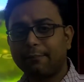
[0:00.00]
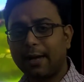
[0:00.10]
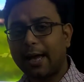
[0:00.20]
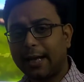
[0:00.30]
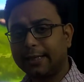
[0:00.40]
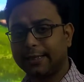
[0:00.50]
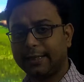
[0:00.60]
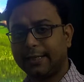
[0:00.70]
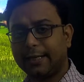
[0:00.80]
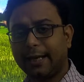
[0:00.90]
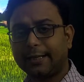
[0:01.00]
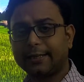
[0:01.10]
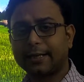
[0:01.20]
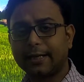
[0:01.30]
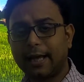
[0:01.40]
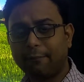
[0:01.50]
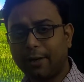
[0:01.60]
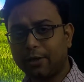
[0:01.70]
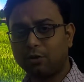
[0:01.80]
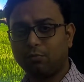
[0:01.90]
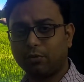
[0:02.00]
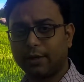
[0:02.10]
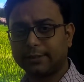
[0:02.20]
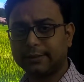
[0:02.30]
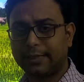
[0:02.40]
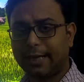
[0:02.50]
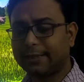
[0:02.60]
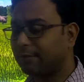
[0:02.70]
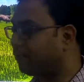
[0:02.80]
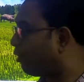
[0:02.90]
some algae, like the Chlamydomonas, like the